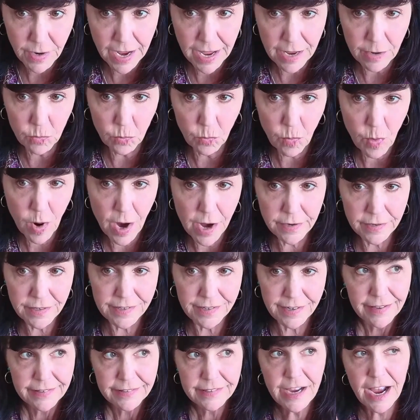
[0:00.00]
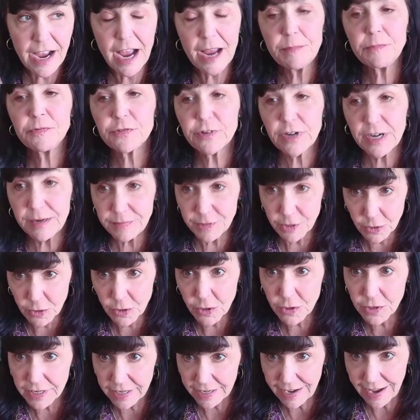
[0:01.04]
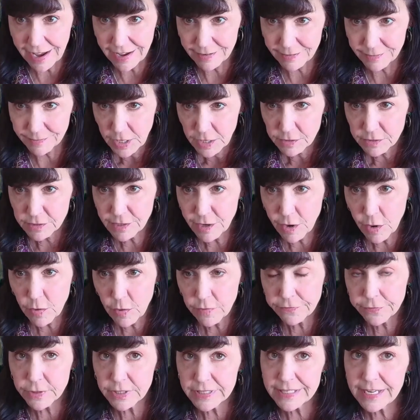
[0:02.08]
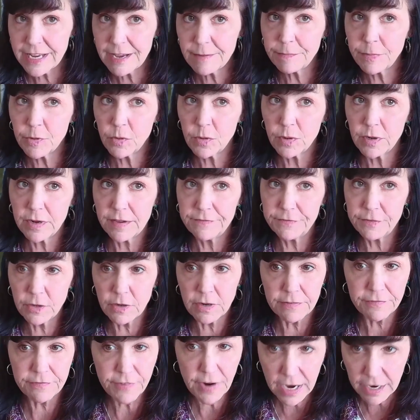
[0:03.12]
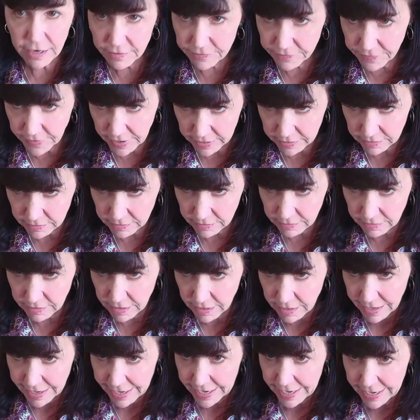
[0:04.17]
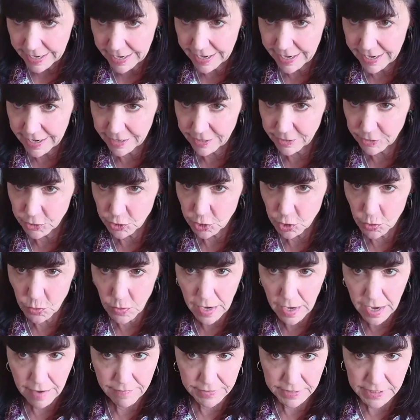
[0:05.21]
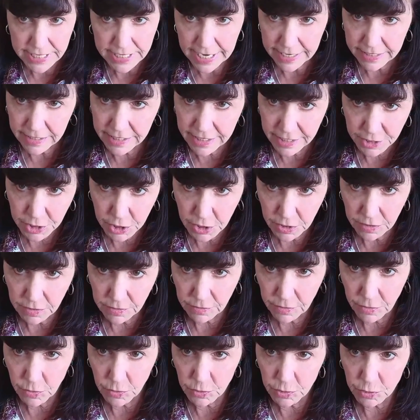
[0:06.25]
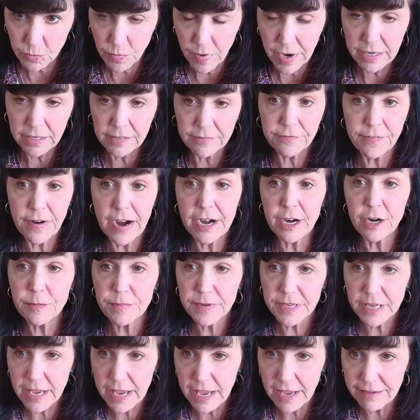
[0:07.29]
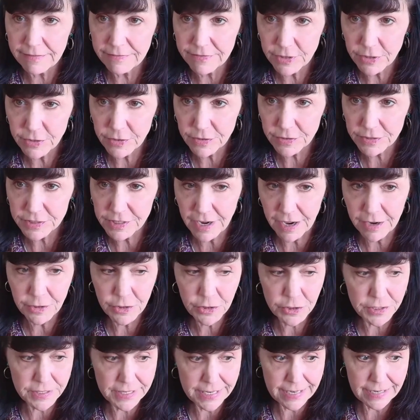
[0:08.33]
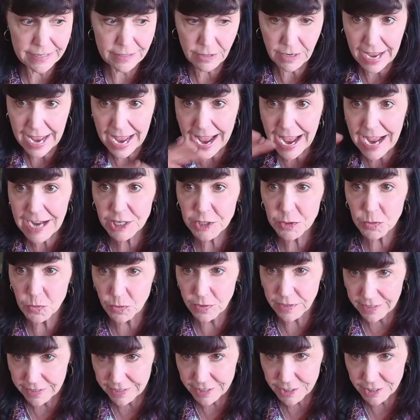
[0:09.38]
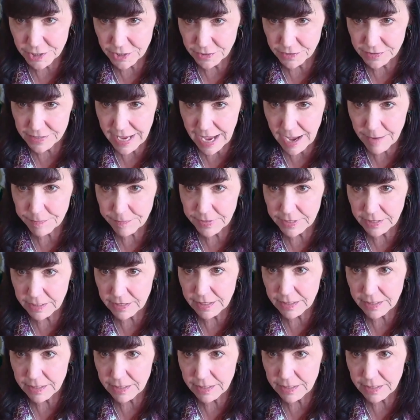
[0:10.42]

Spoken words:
and what time frame you're looking at. So, for example, if you're a firefighter and you have a technician who's running fire behavior to understand actual conditions happening